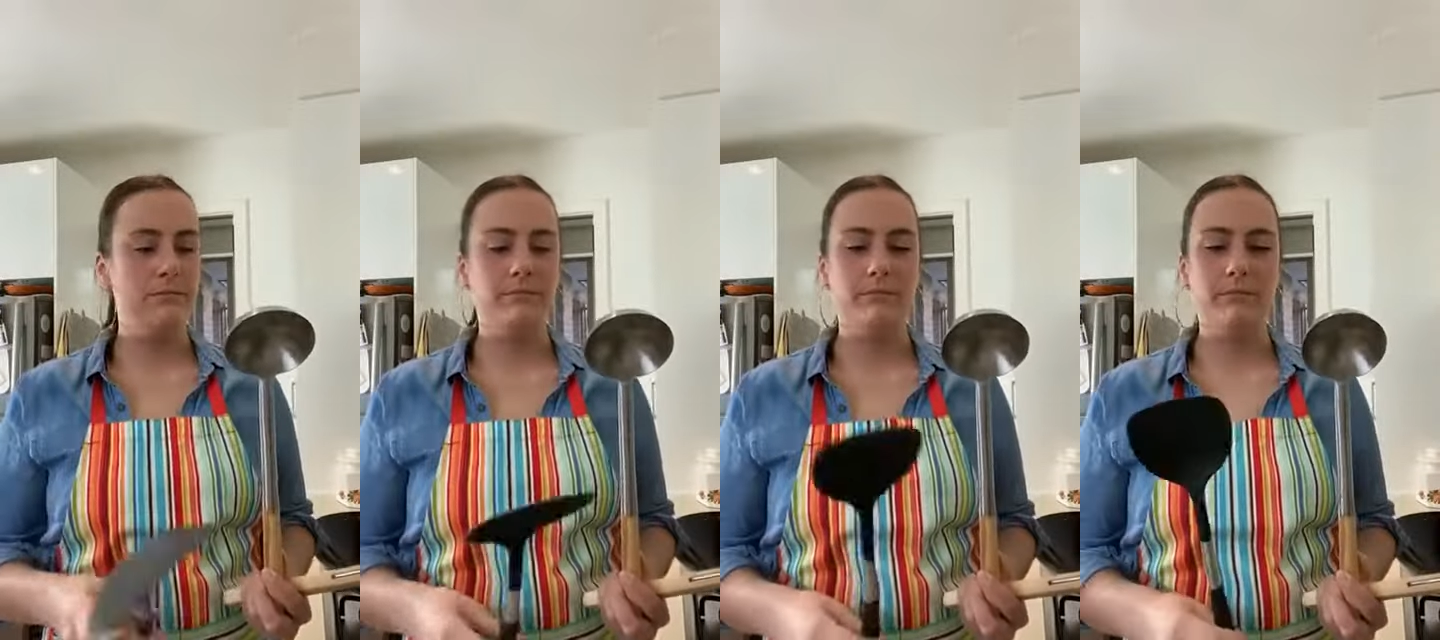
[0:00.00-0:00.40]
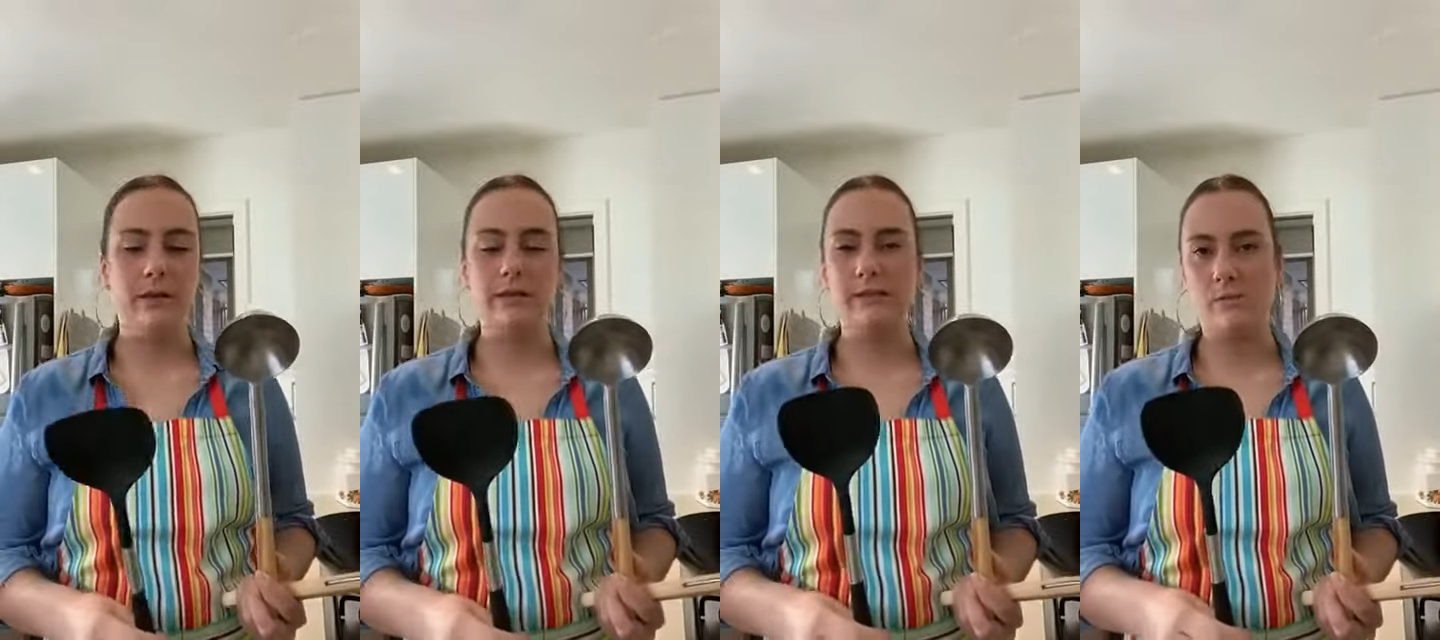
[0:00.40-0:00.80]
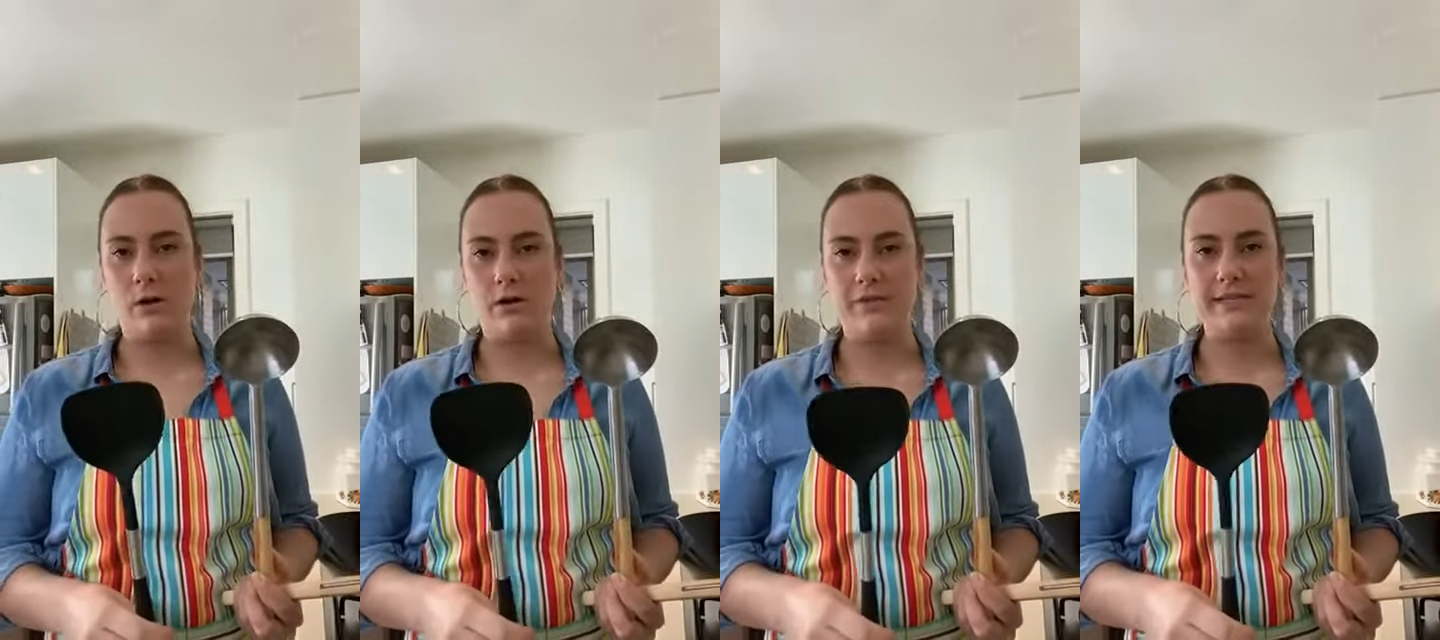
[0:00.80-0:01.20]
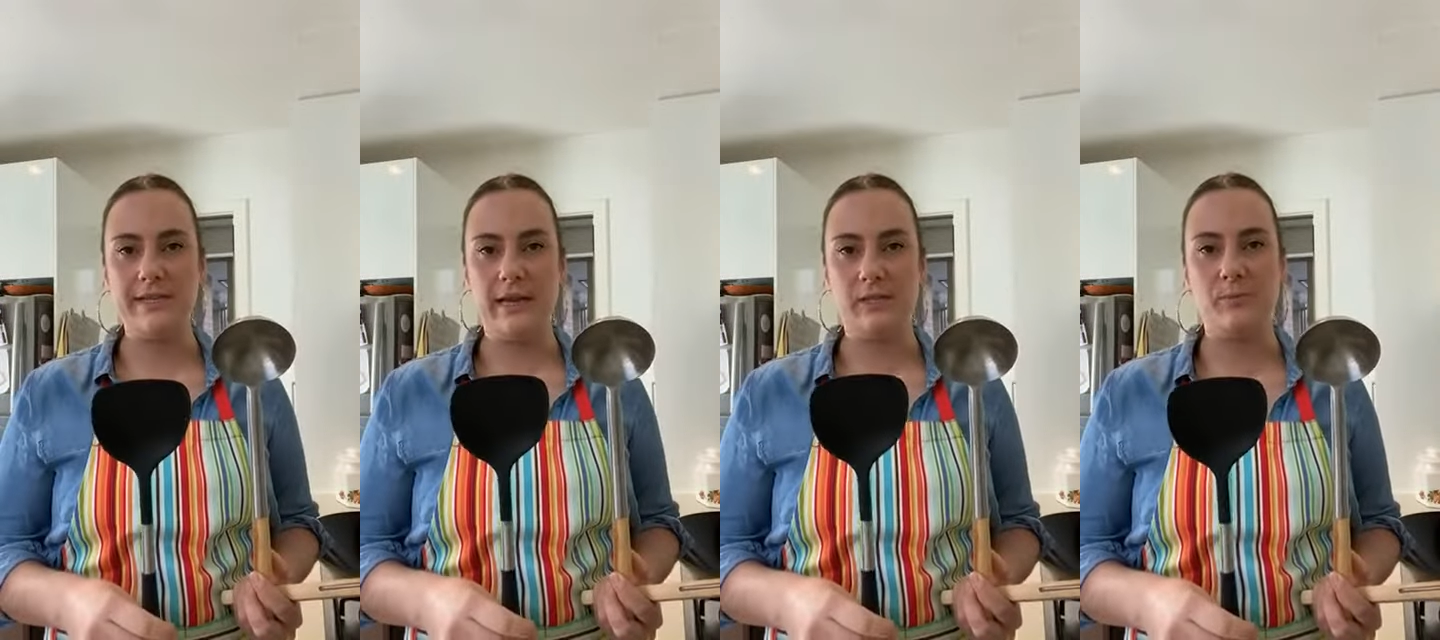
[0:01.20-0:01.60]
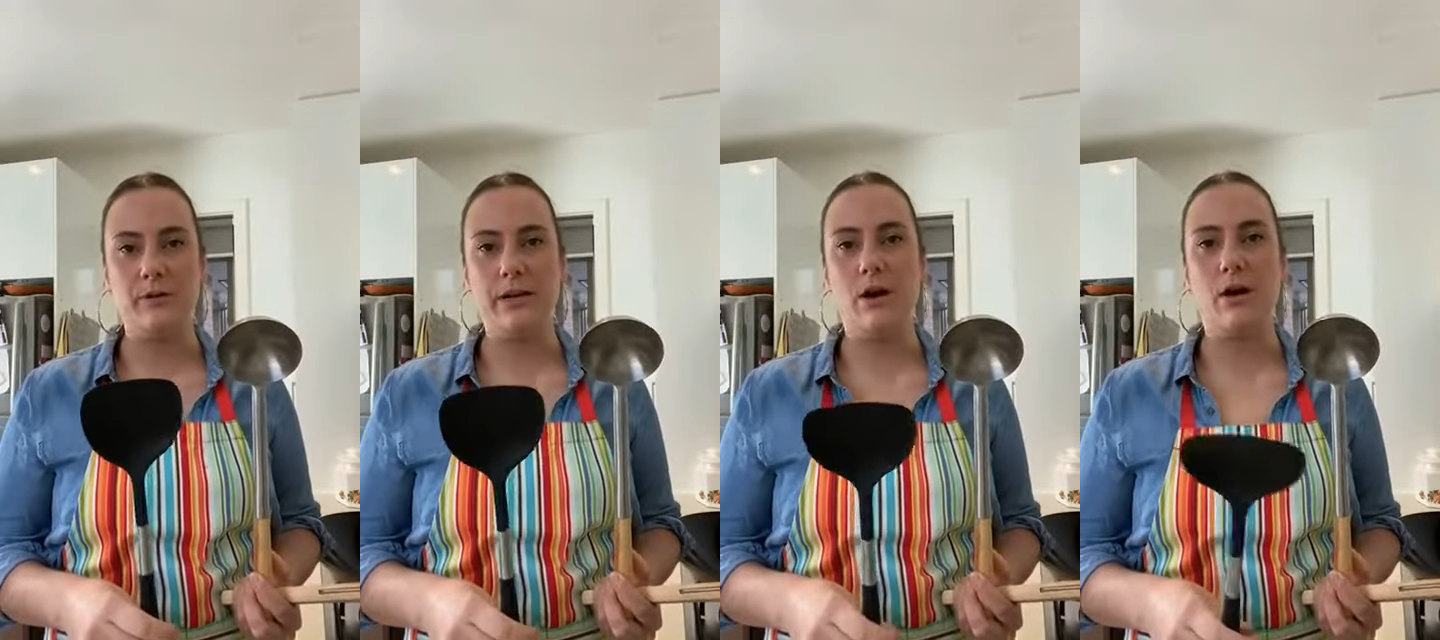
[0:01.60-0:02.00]
because the wok obviously gets pretty
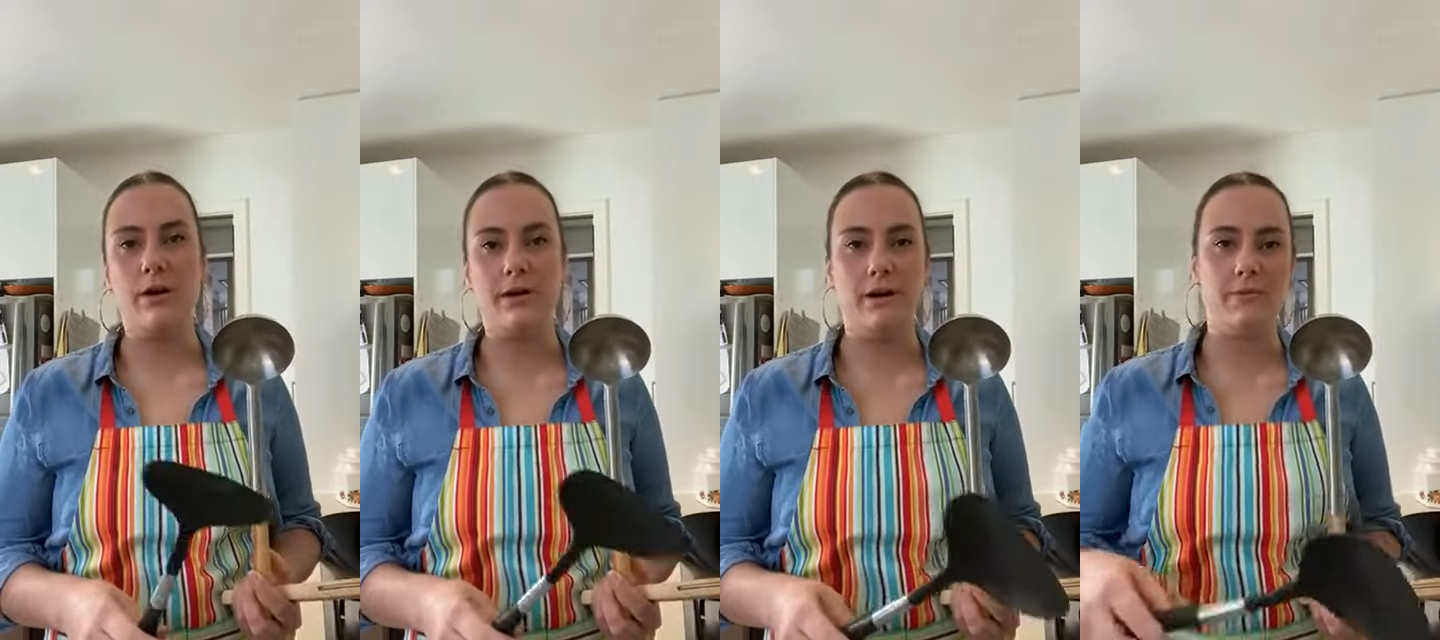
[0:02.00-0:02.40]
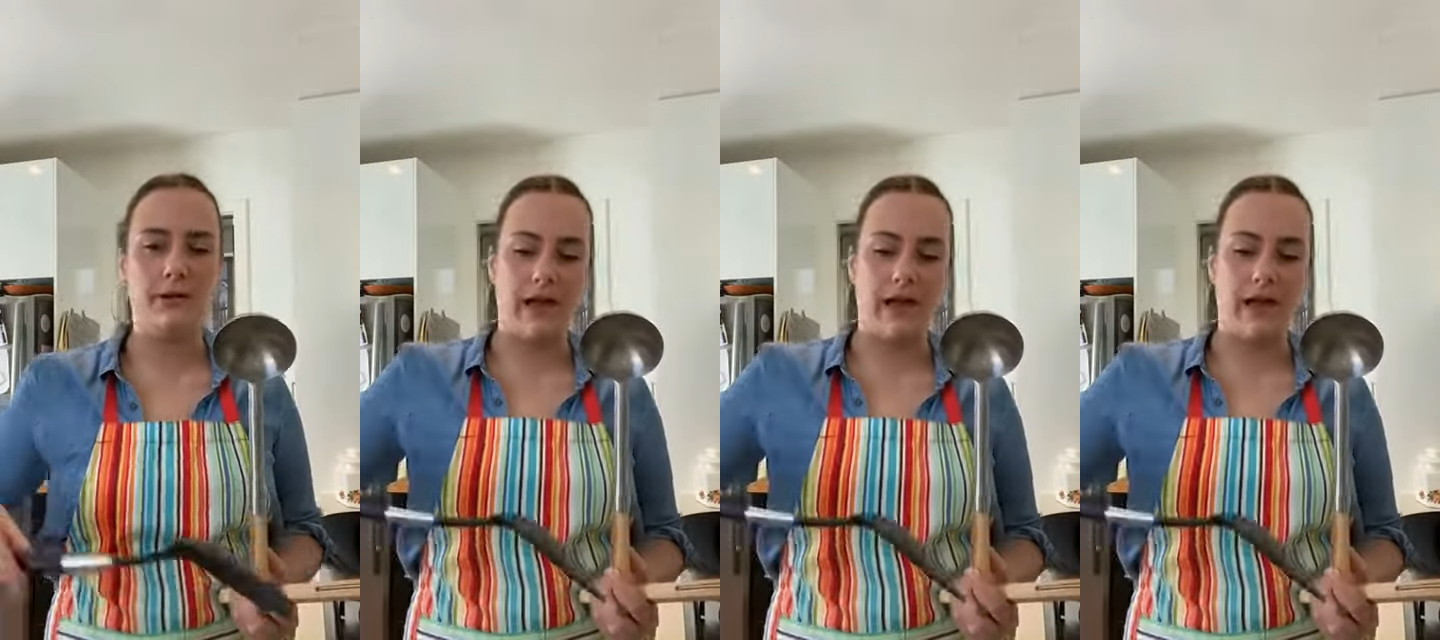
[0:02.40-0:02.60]
hot and I don't want to have